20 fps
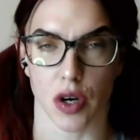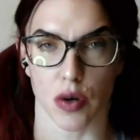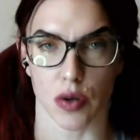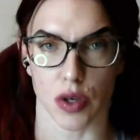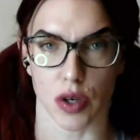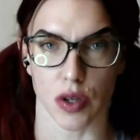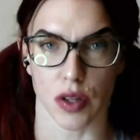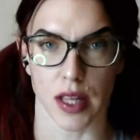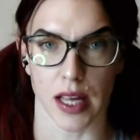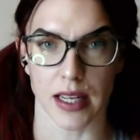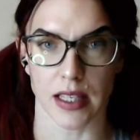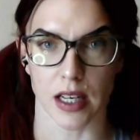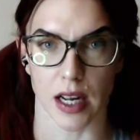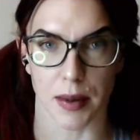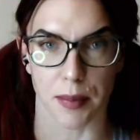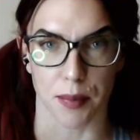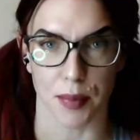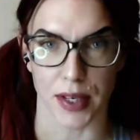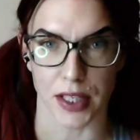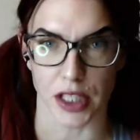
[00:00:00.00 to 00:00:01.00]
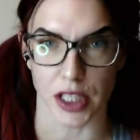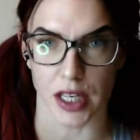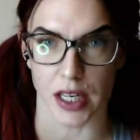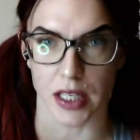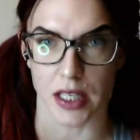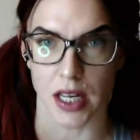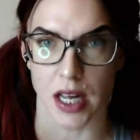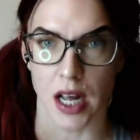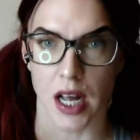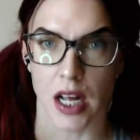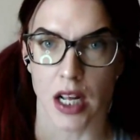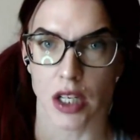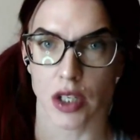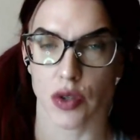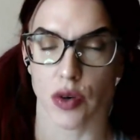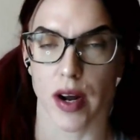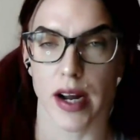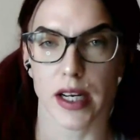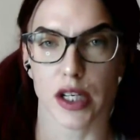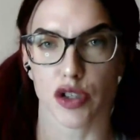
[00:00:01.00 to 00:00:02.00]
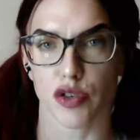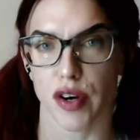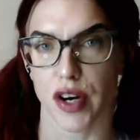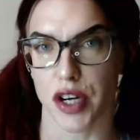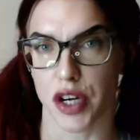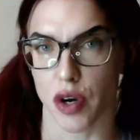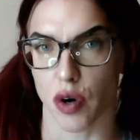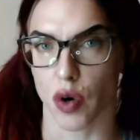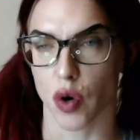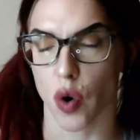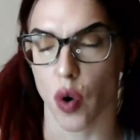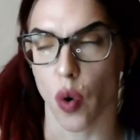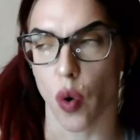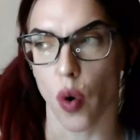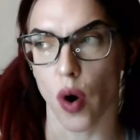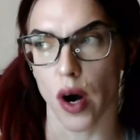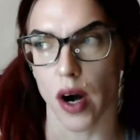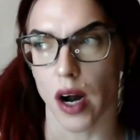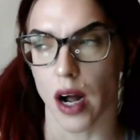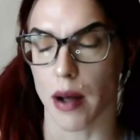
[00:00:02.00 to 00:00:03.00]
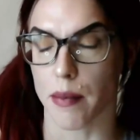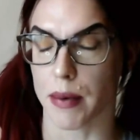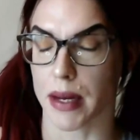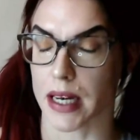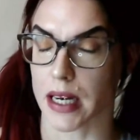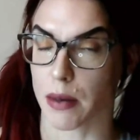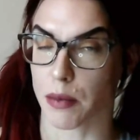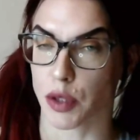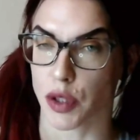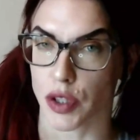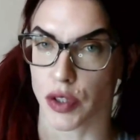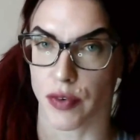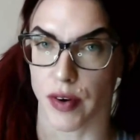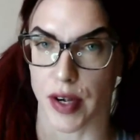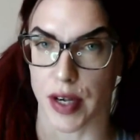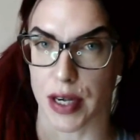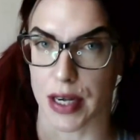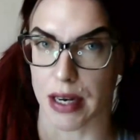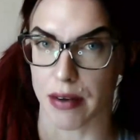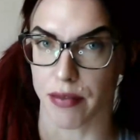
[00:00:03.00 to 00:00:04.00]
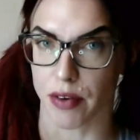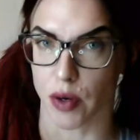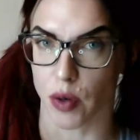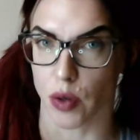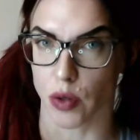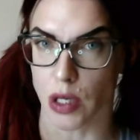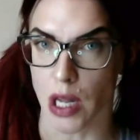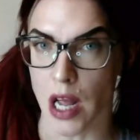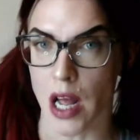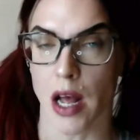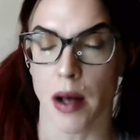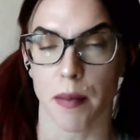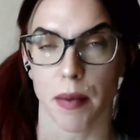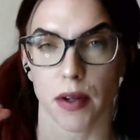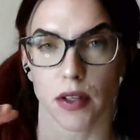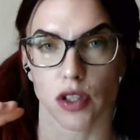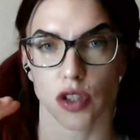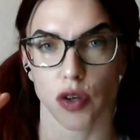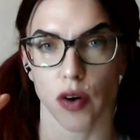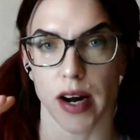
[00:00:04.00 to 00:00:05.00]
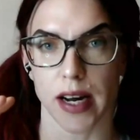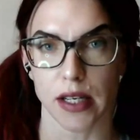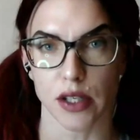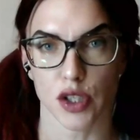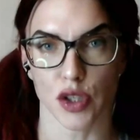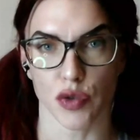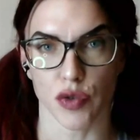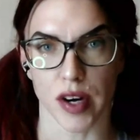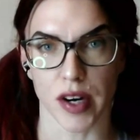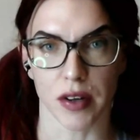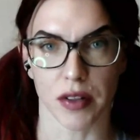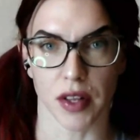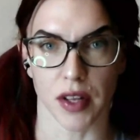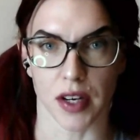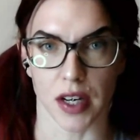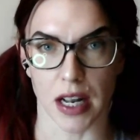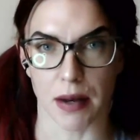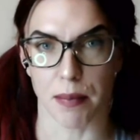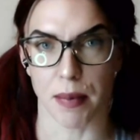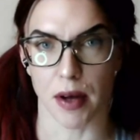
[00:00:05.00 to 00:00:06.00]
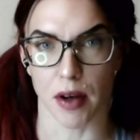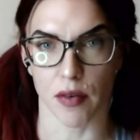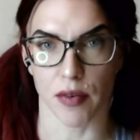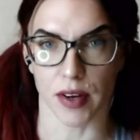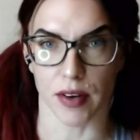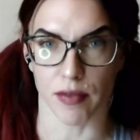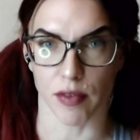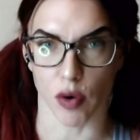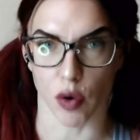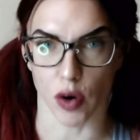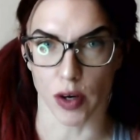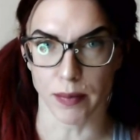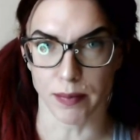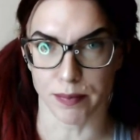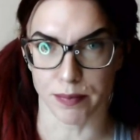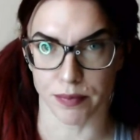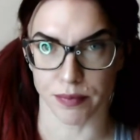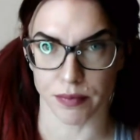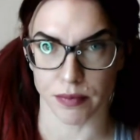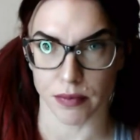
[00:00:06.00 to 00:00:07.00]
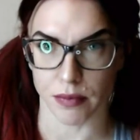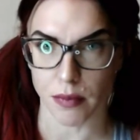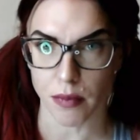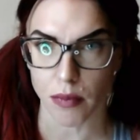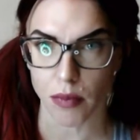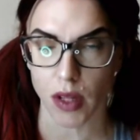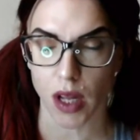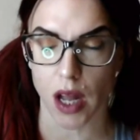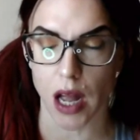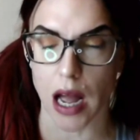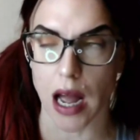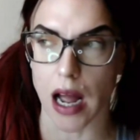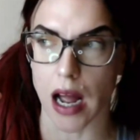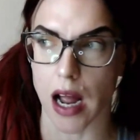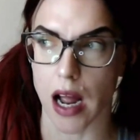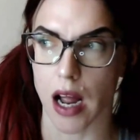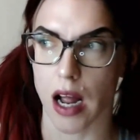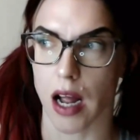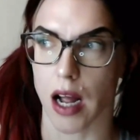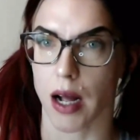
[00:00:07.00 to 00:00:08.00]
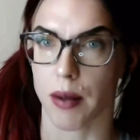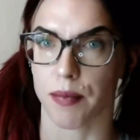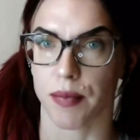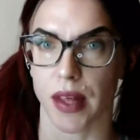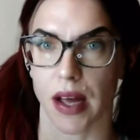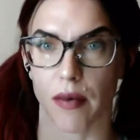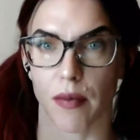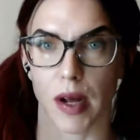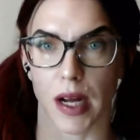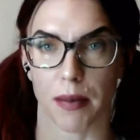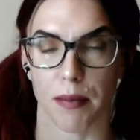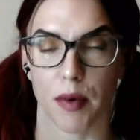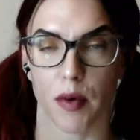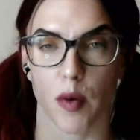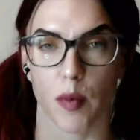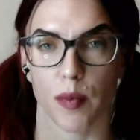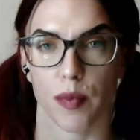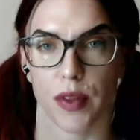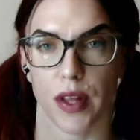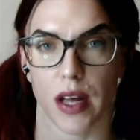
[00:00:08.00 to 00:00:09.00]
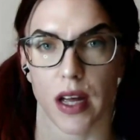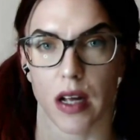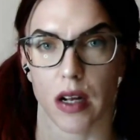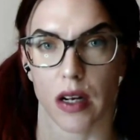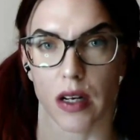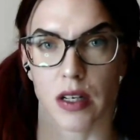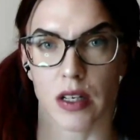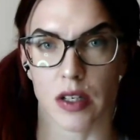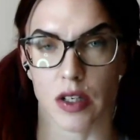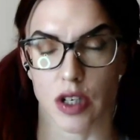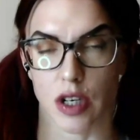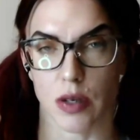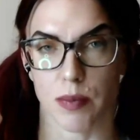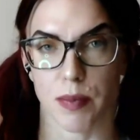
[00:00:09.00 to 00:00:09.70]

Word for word: So do things like bridges, try and train your core. I mean, I'm sure it's very difficult, but try and strengthen that pelvic floor. And that way, the